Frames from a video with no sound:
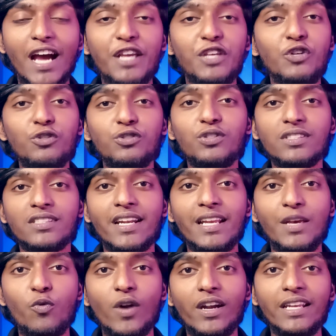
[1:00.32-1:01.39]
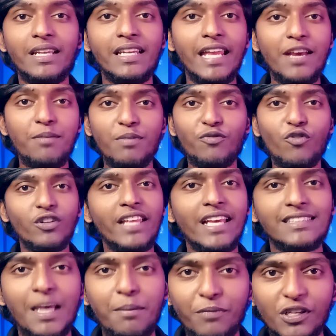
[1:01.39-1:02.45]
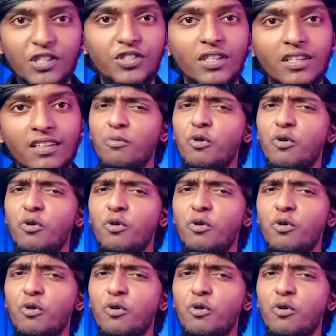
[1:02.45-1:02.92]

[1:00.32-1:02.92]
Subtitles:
I used to study only day before the examination.